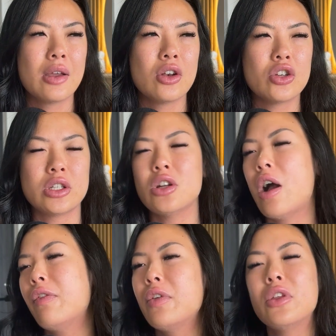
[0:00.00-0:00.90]
just
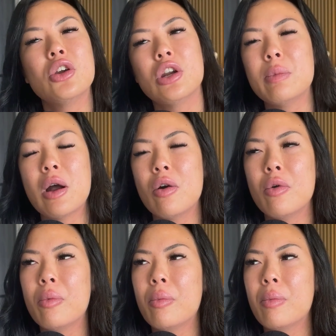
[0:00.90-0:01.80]
not feeling good about
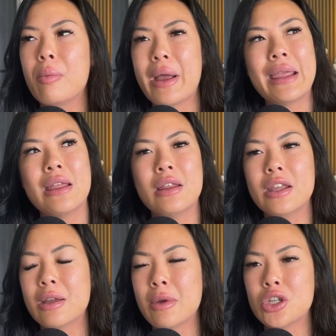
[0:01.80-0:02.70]
my
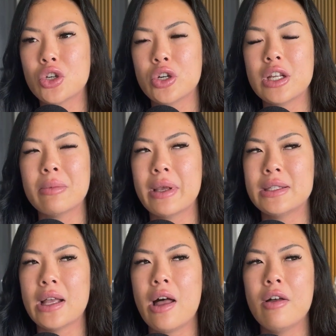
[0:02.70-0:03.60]
healing and my journey and
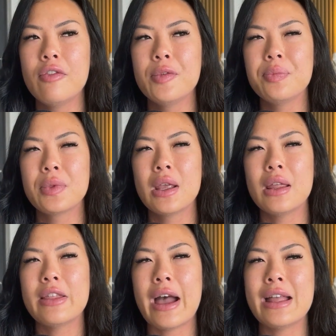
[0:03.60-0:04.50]
myself,
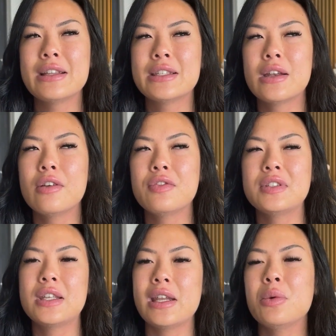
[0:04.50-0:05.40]
that instead of
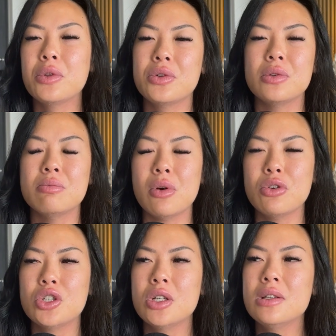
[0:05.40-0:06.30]
sitting with those
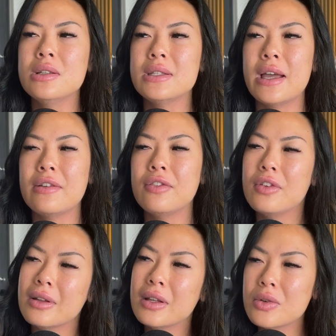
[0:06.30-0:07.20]
emotions and
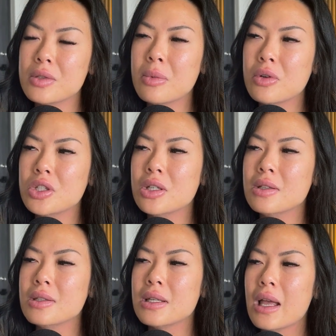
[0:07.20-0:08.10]
feeling those
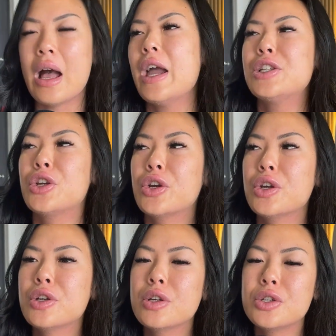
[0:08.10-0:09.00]
emotions, I
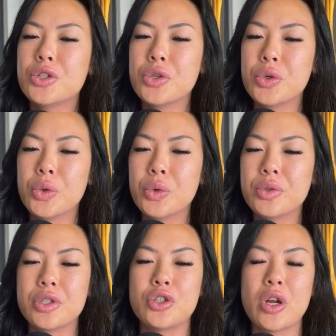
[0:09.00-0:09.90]
turned to
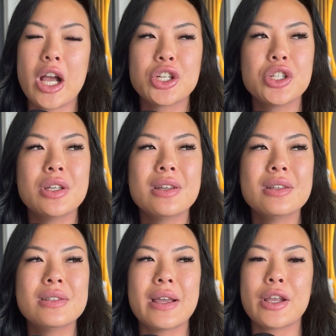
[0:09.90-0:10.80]

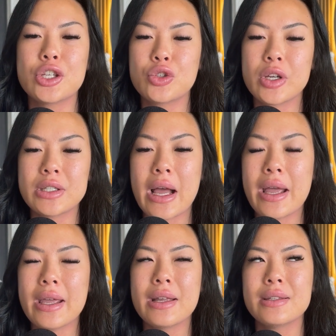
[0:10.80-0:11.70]
distractions like strict
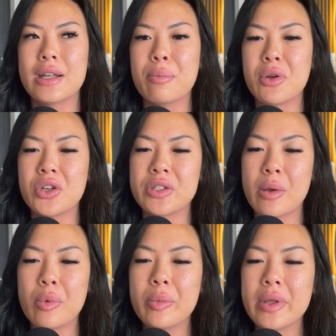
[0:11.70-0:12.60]
diets and a bunch of
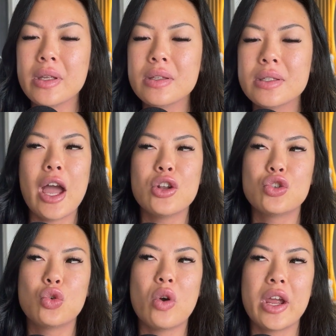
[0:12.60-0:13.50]
supplements and
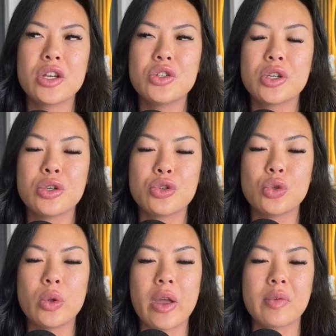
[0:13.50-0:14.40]
trying to
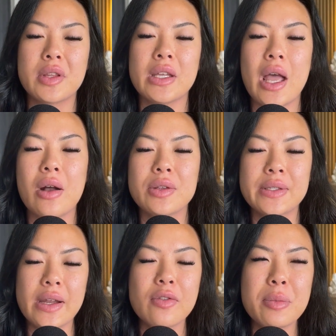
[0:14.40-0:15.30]
control everything
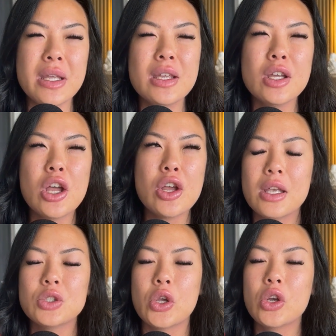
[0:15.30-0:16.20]
outside of me.
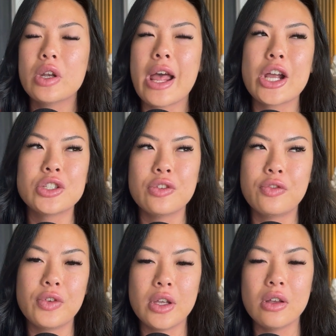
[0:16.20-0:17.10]
So I couldn't actually
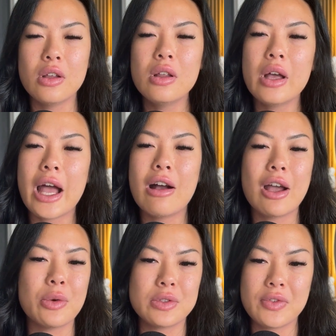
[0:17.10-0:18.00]
feel how
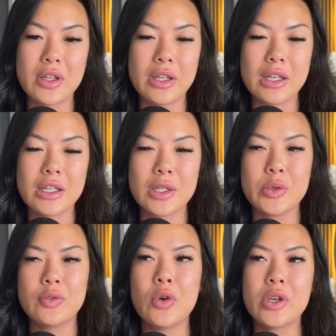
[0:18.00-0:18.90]
I was feeling because I
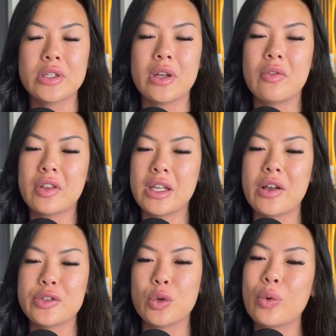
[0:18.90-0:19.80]
was focused on everything
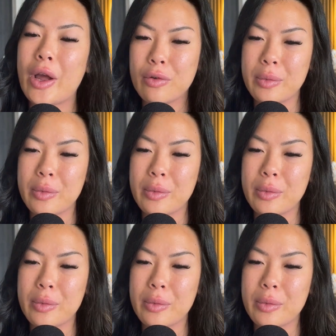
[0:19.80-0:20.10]
else around